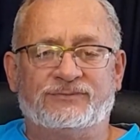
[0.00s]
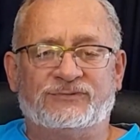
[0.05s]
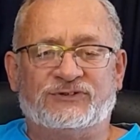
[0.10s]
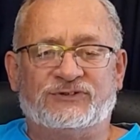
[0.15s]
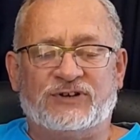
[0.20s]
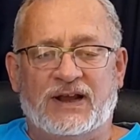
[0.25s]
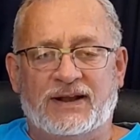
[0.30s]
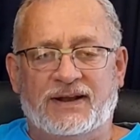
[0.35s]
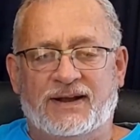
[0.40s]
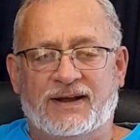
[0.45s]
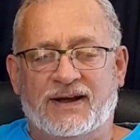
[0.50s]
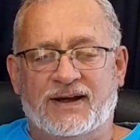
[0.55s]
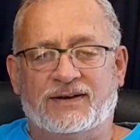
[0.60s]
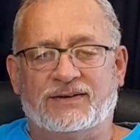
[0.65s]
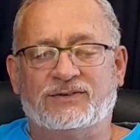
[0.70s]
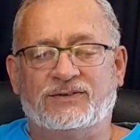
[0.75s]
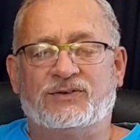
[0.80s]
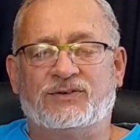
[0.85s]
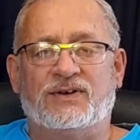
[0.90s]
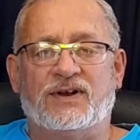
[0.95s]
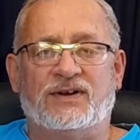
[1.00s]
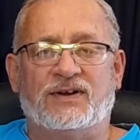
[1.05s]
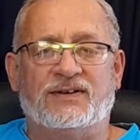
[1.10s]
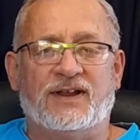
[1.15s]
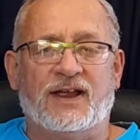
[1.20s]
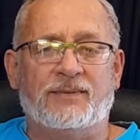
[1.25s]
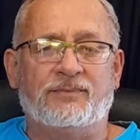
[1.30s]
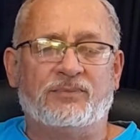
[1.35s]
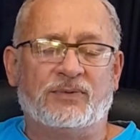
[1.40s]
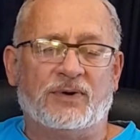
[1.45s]
sent down to the
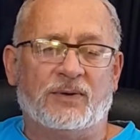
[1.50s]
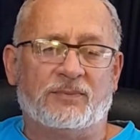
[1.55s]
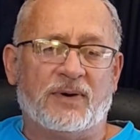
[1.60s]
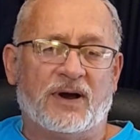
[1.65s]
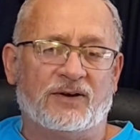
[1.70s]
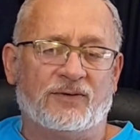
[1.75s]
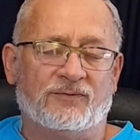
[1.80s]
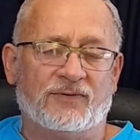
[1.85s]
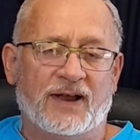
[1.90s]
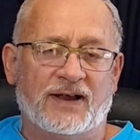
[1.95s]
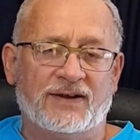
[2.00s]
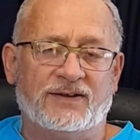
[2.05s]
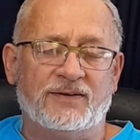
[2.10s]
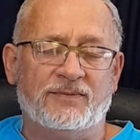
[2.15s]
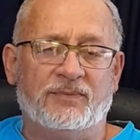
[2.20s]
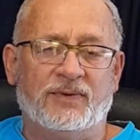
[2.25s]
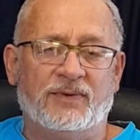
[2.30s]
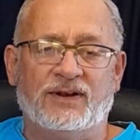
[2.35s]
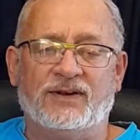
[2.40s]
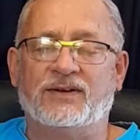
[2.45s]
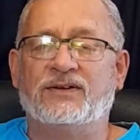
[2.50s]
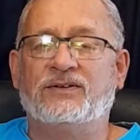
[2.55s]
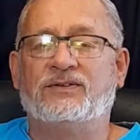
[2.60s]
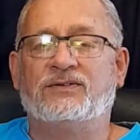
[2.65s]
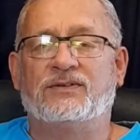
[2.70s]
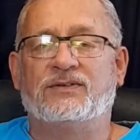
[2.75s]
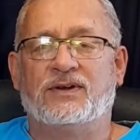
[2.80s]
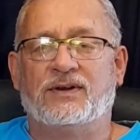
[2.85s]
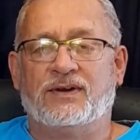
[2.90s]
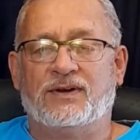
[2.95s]
depth about of 80
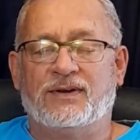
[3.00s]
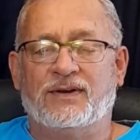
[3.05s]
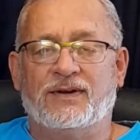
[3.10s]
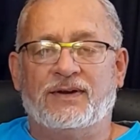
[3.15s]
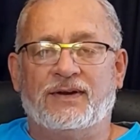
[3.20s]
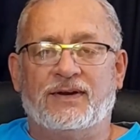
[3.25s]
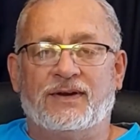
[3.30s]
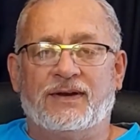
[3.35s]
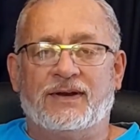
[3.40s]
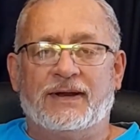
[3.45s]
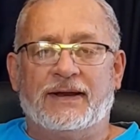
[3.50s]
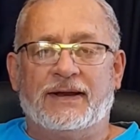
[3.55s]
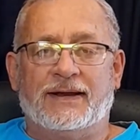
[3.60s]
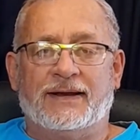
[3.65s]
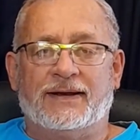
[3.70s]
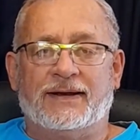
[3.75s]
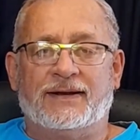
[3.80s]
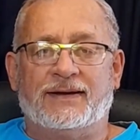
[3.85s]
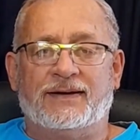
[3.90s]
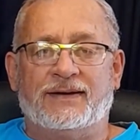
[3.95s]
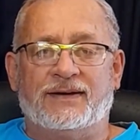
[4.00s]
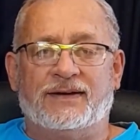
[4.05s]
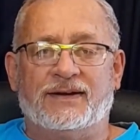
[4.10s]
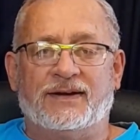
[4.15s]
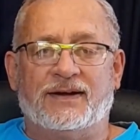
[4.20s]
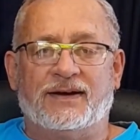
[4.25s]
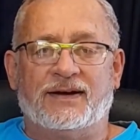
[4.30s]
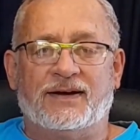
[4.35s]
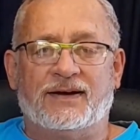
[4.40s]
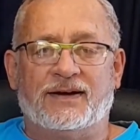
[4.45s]
meters. And
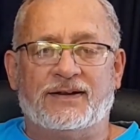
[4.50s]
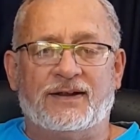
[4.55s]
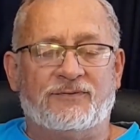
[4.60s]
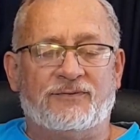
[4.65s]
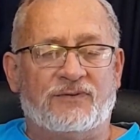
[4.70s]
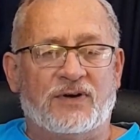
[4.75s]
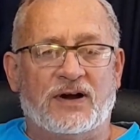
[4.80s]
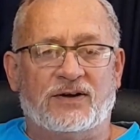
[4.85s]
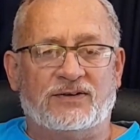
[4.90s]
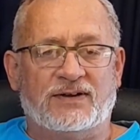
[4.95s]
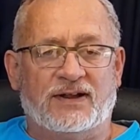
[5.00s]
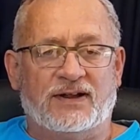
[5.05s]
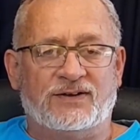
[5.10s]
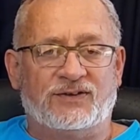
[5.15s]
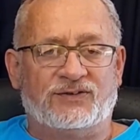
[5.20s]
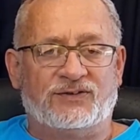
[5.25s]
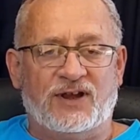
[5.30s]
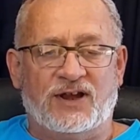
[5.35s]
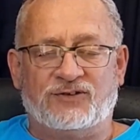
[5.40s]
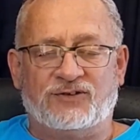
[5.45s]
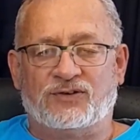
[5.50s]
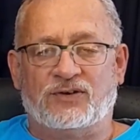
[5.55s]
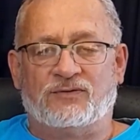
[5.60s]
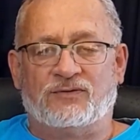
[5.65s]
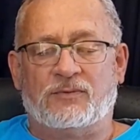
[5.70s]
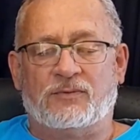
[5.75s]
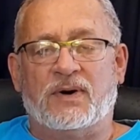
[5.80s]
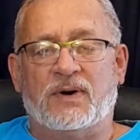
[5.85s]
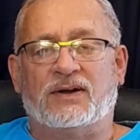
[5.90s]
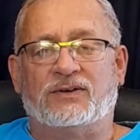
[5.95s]
they found that a section of
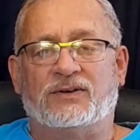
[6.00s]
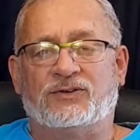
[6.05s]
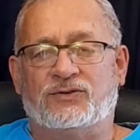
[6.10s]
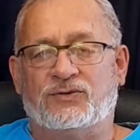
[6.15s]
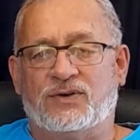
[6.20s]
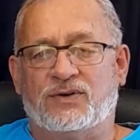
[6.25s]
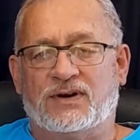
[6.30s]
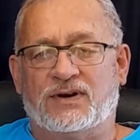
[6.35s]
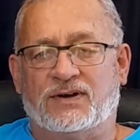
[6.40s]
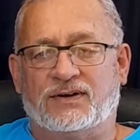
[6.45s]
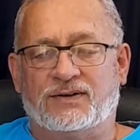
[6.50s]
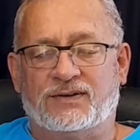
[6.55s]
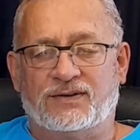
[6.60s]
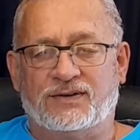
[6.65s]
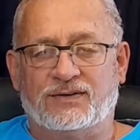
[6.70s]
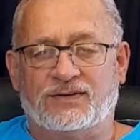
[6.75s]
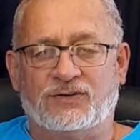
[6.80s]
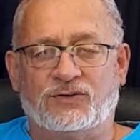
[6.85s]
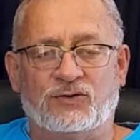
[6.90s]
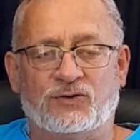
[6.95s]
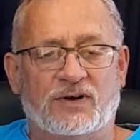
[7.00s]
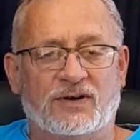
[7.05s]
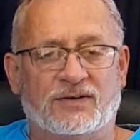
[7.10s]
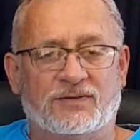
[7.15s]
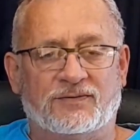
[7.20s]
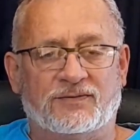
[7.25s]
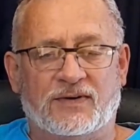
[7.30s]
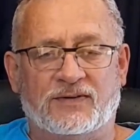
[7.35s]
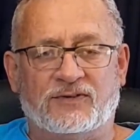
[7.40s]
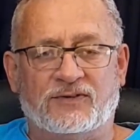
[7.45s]
about 200 to
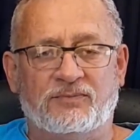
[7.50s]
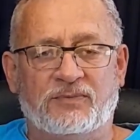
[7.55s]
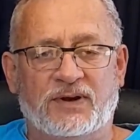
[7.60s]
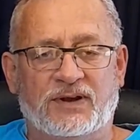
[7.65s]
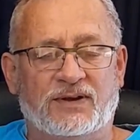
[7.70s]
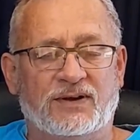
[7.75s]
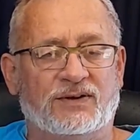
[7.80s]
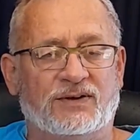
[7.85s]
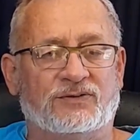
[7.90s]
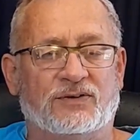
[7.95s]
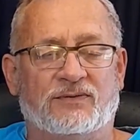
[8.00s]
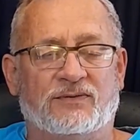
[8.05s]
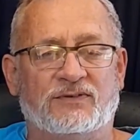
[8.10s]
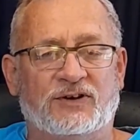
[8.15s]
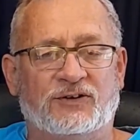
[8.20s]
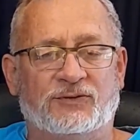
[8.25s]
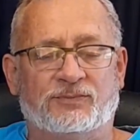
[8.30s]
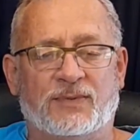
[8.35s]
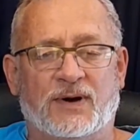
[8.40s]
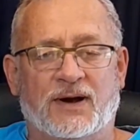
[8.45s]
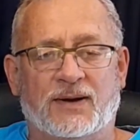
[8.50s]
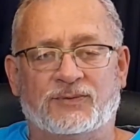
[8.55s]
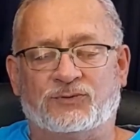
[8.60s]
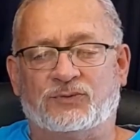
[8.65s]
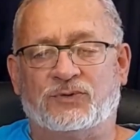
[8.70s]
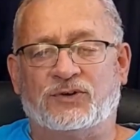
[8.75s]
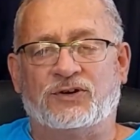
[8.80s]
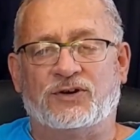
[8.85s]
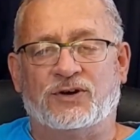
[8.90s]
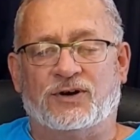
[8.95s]
250 meters of these pipes
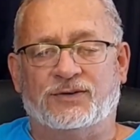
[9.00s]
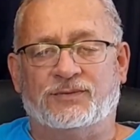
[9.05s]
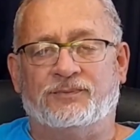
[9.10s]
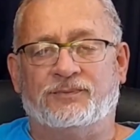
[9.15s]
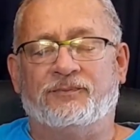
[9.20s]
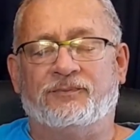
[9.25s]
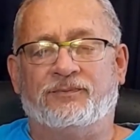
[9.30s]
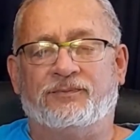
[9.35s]
were gone.